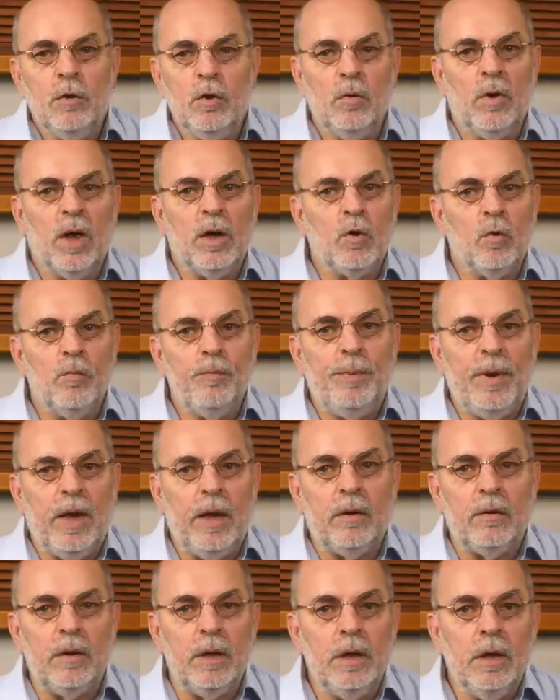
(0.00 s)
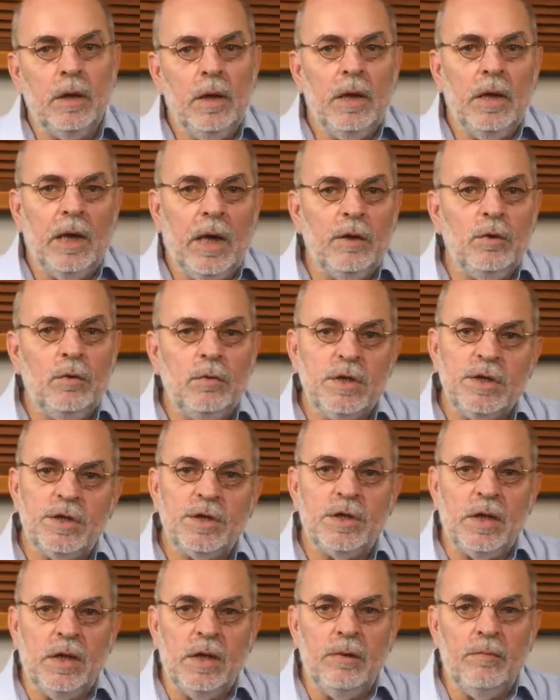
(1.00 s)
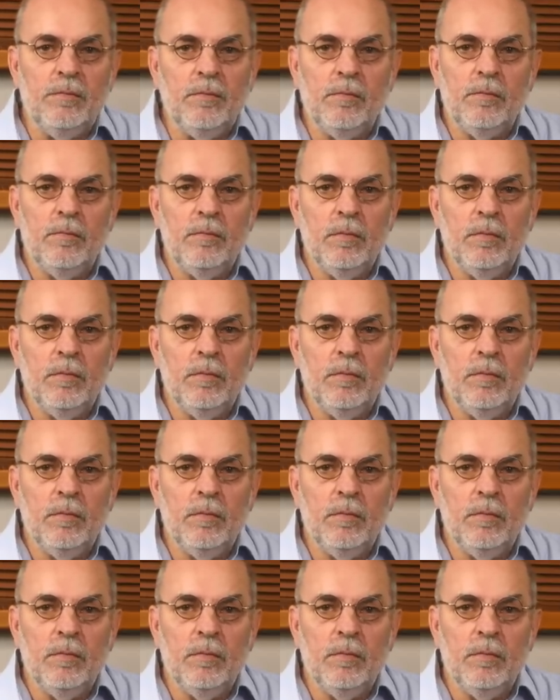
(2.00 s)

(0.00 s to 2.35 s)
you are comparing and do the same.